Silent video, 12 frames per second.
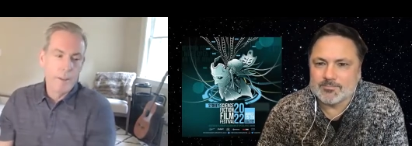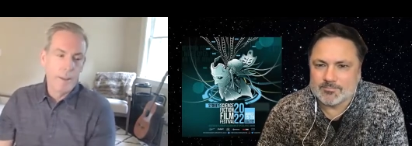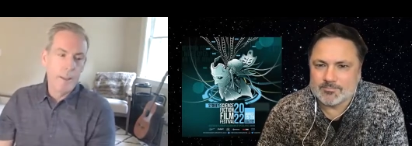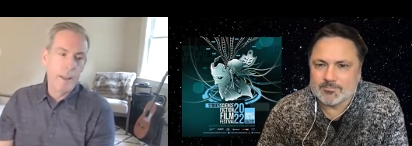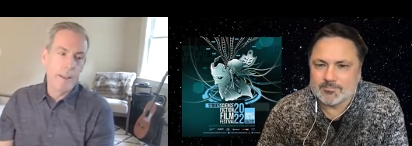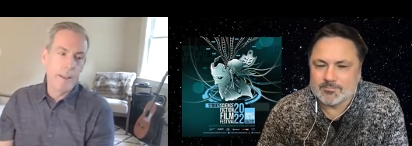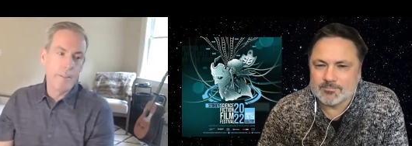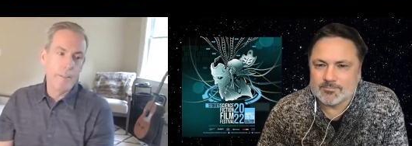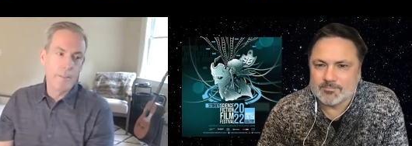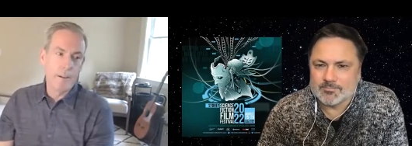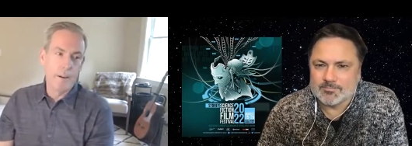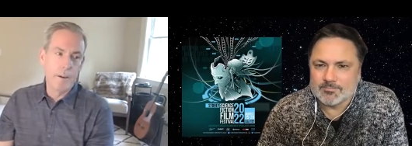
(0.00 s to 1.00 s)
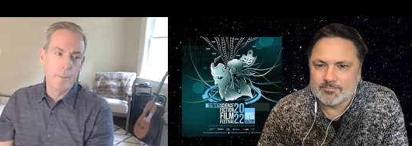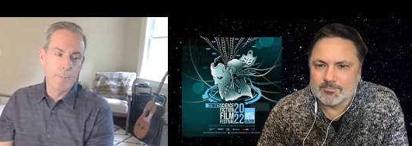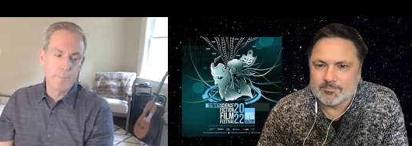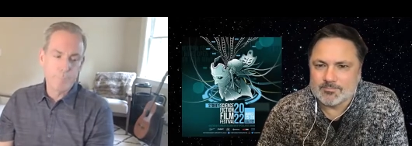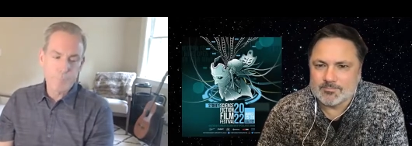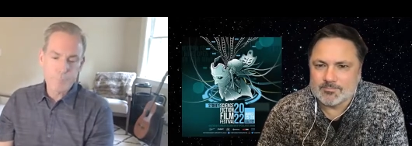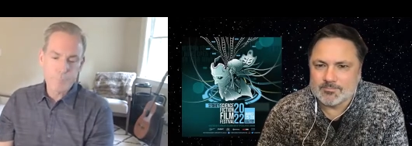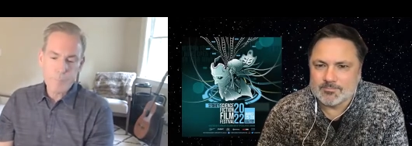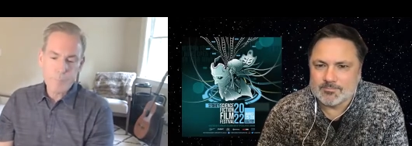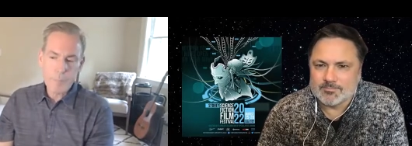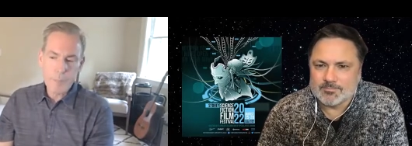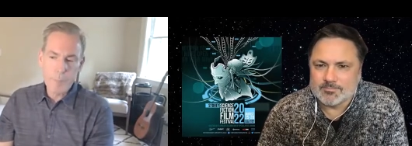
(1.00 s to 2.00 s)
Speaker 1: and um,
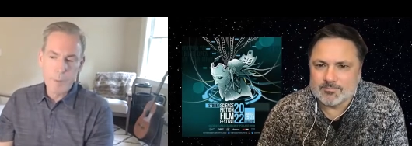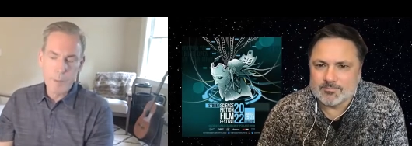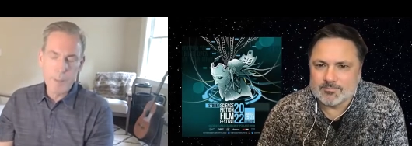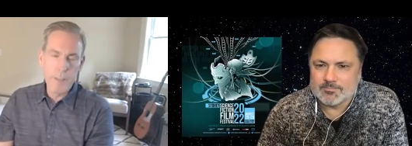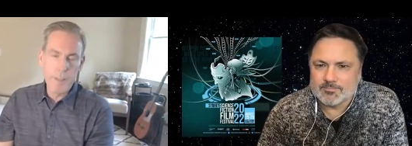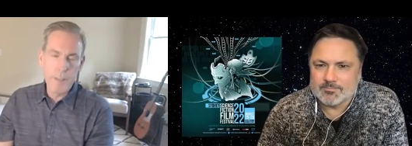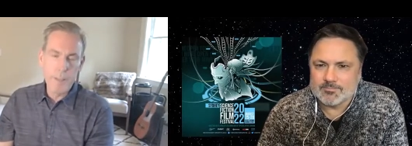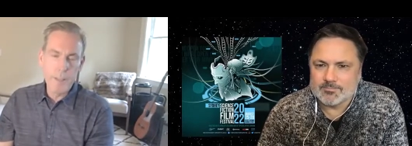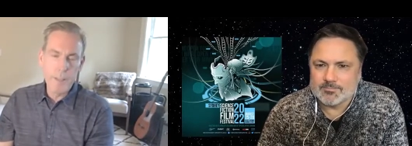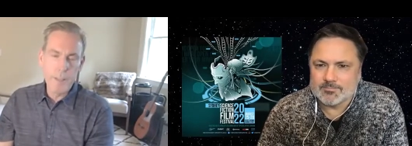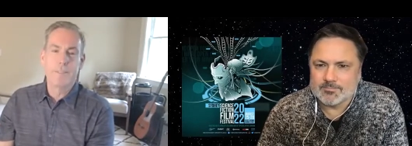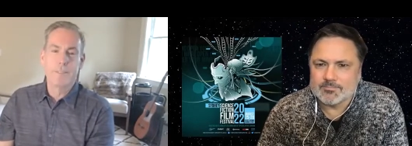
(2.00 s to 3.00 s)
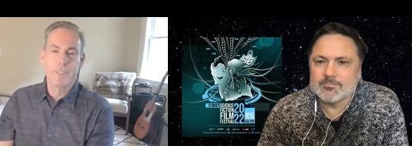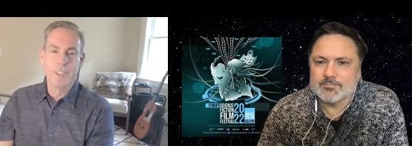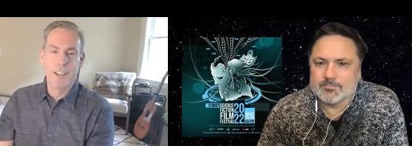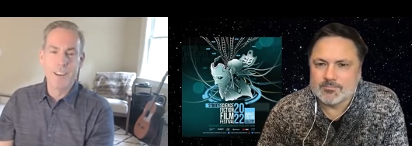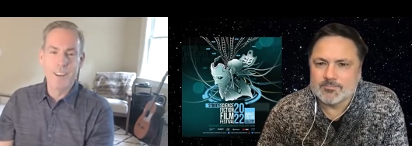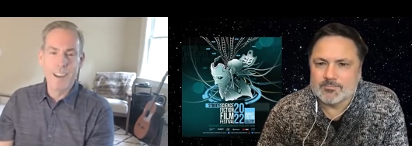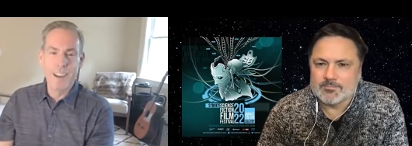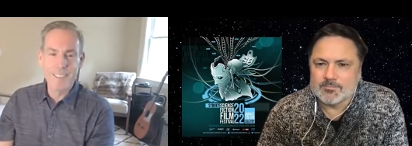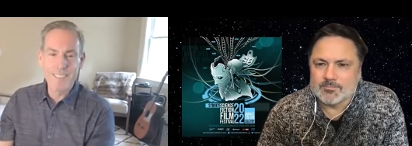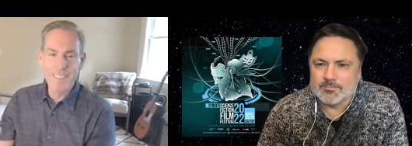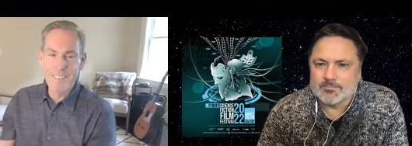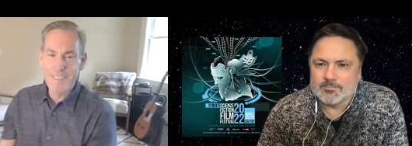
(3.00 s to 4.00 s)
but it is that you know I
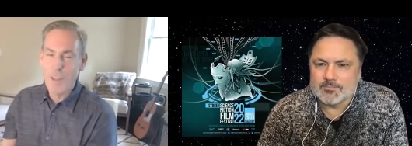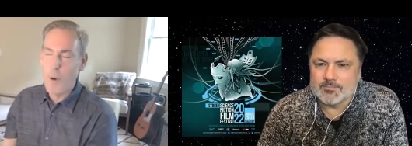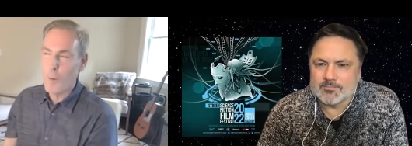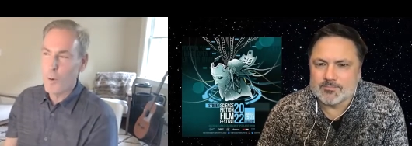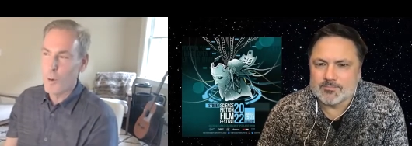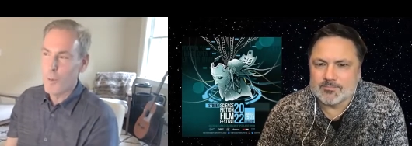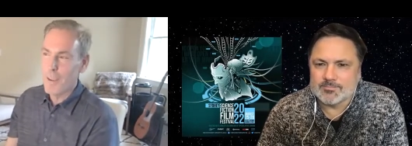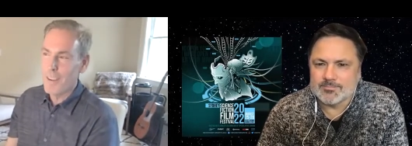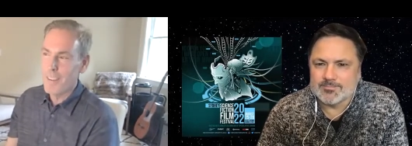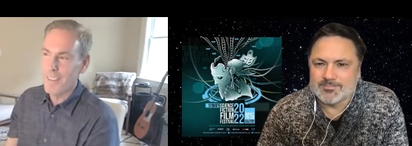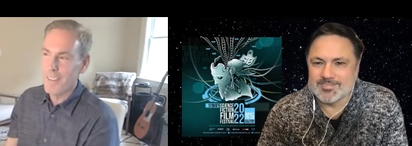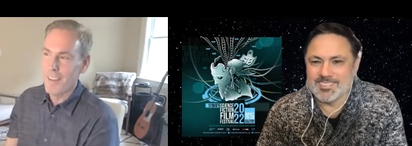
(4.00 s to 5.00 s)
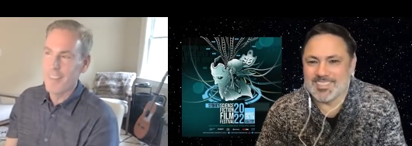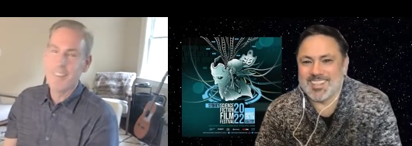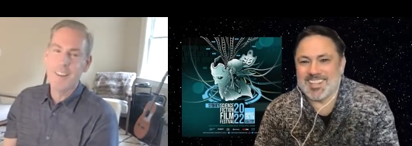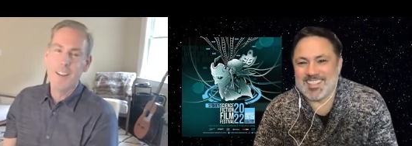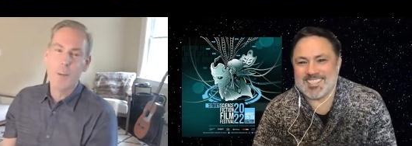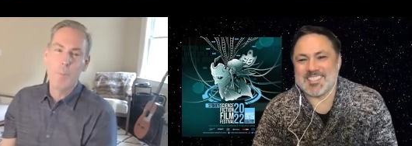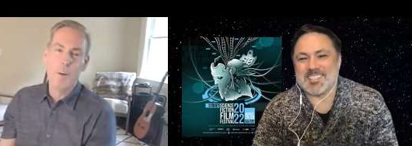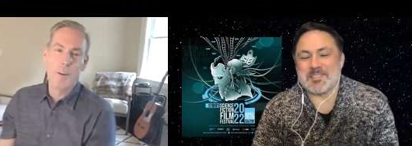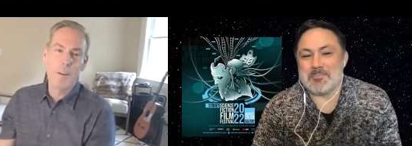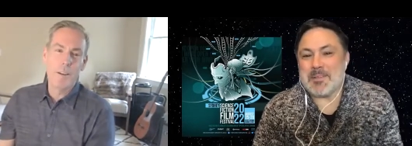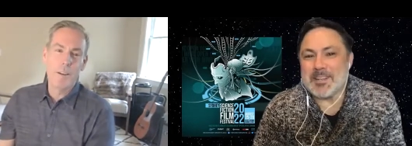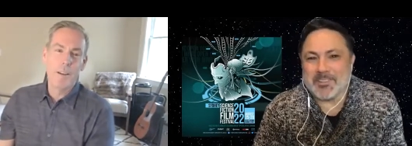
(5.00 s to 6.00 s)
just didn't know we were making that.
Speaker 2: It's but
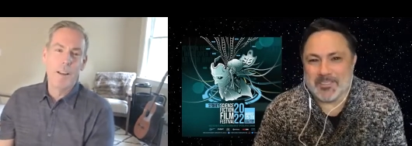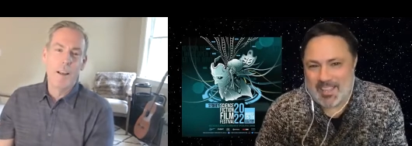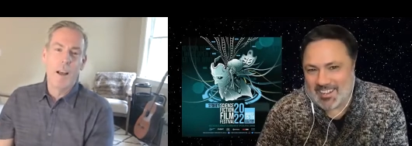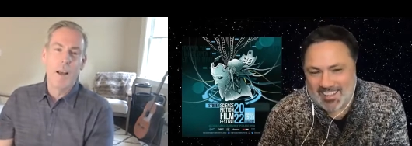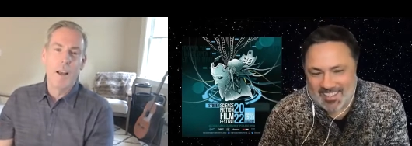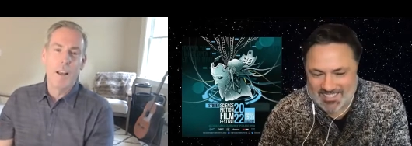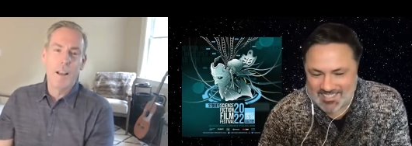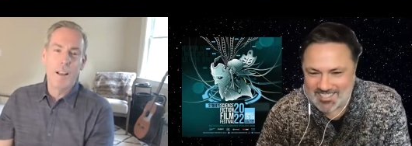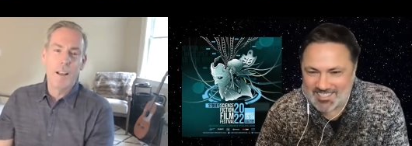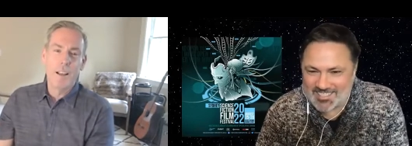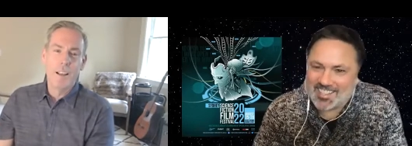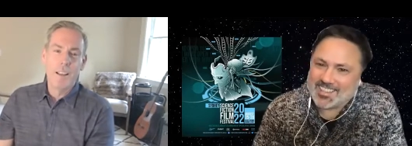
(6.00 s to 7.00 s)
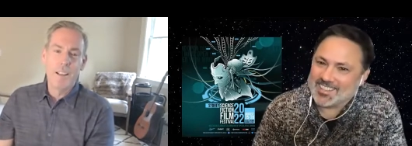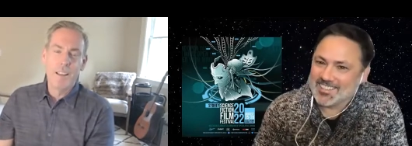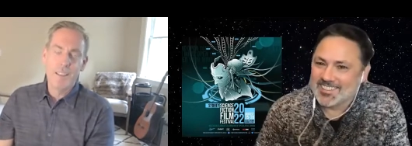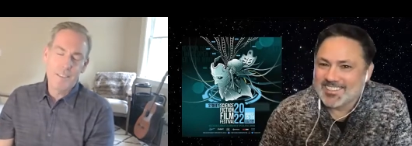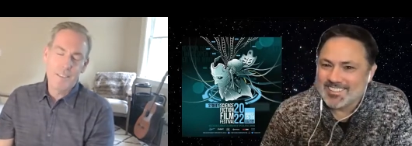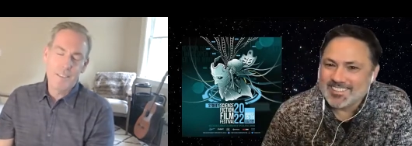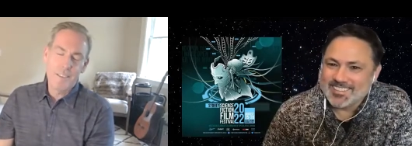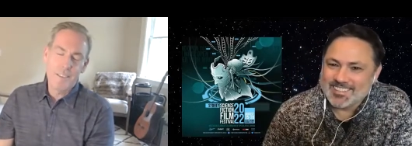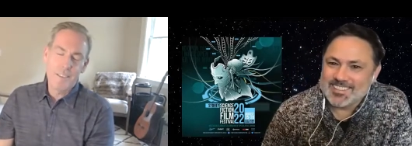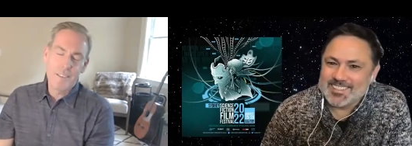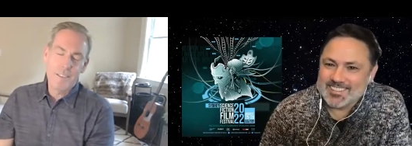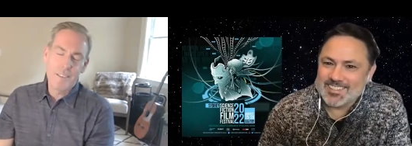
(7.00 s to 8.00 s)
a spin on that, I guess you could say.
Speaker 1: It's a
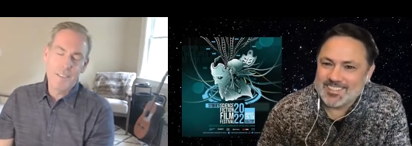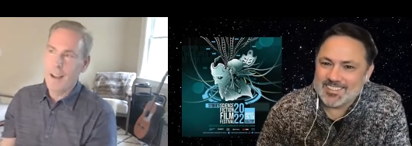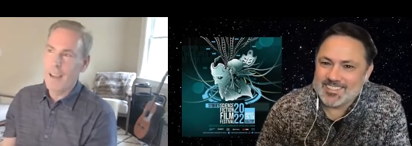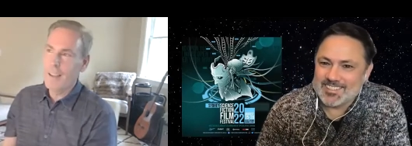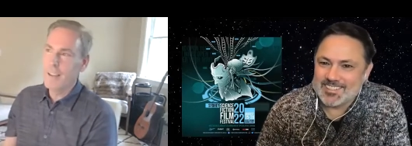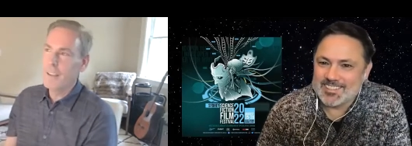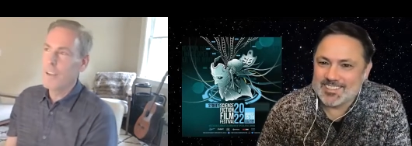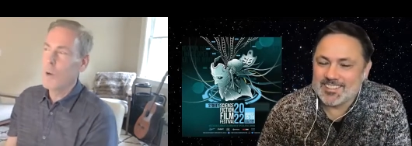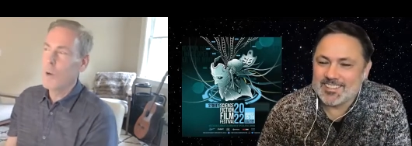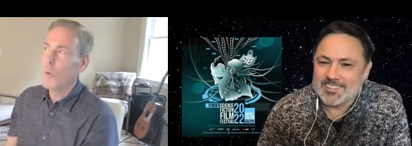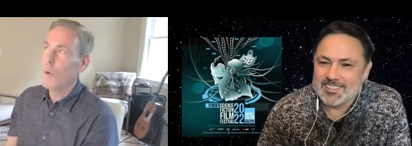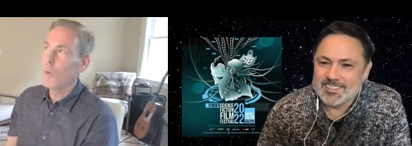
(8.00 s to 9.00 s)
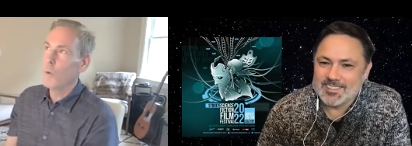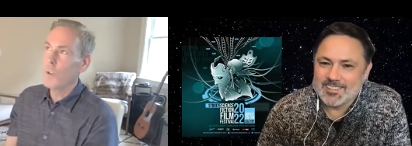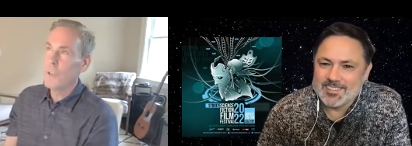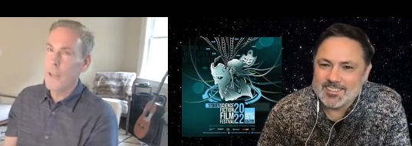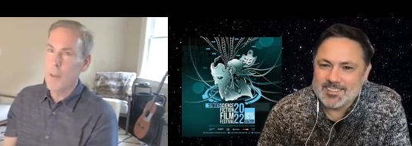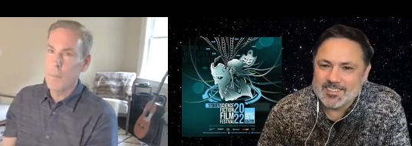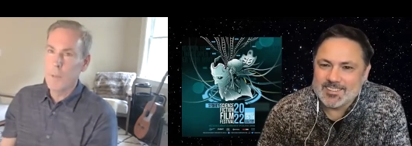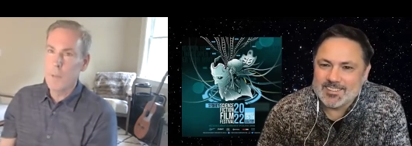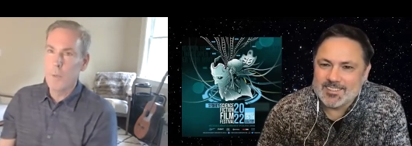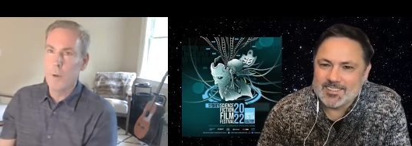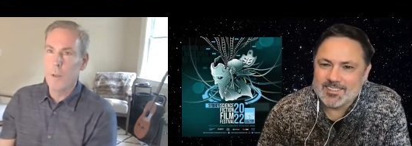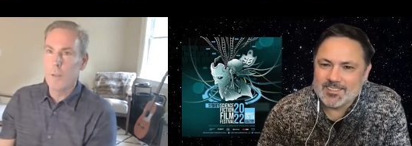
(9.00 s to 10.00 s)
spin on that. I you know what really got me
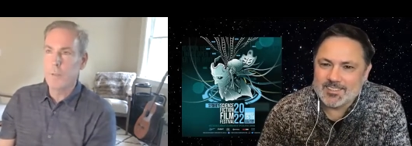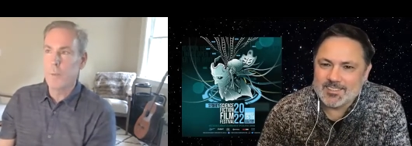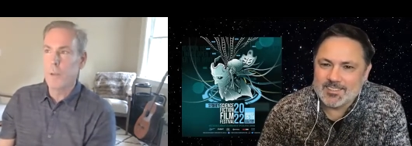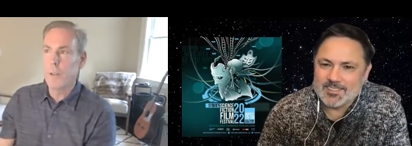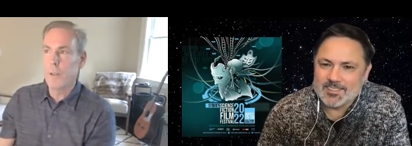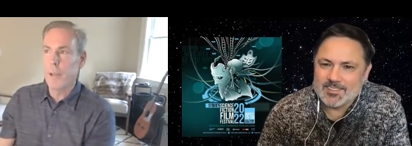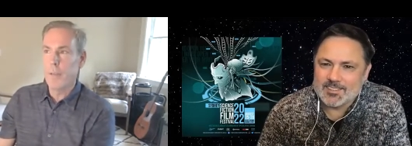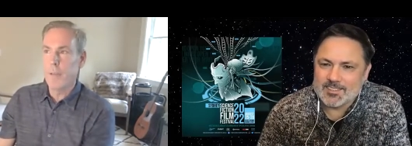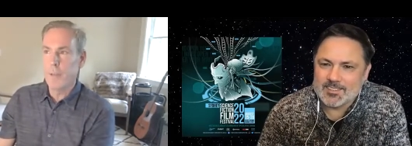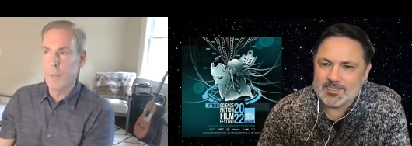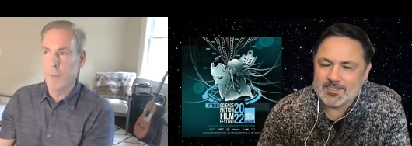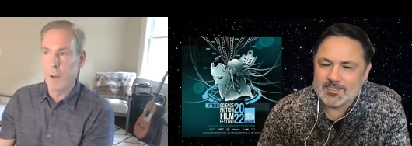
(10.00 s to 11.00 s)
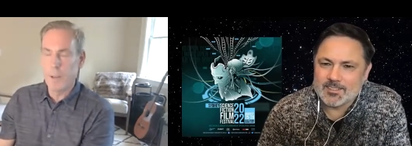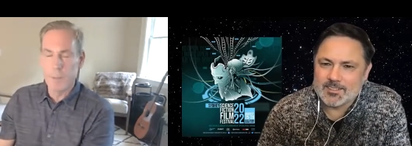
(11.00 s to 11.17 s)
was we didn't have any money to